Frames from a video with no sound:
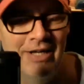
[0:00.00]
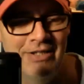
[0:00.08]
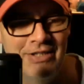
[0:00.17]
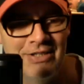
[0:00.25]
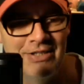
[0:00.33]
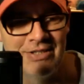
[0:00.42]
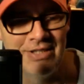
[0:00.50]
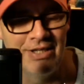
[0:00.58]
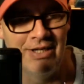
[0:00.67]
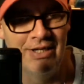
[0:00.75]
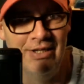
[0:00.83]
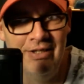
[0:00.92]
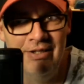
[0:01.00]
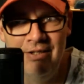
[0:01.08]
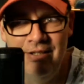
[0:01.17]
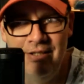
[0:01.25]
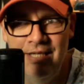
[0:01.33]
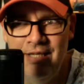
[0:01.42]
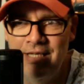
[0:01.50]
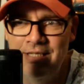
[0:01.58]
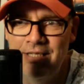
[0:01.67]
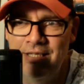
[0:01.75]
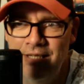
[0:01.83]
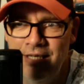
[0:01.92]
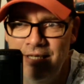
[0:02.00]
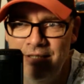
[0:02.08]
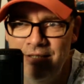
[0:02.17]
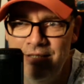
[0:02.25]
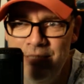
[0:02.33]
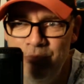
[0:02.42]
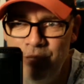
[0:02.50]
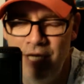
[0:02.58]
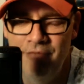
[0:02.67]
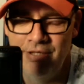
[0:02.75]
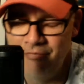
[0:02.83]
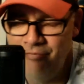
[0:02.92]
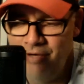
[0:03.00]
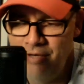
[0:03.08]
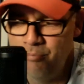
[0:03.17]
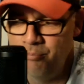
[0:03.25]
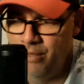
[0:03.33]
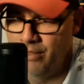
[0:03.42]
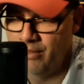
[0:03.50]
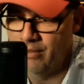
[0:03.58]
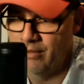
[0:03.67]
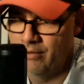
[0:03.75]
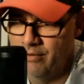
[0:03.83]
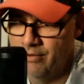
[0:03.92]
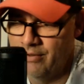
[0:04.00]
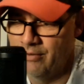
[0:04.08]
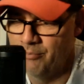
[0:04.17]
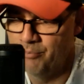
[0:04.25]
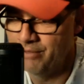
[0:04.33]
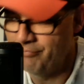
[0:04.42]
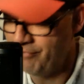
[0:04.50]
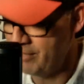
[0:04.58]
just uh yeah, that that deep dive into the five uh the big five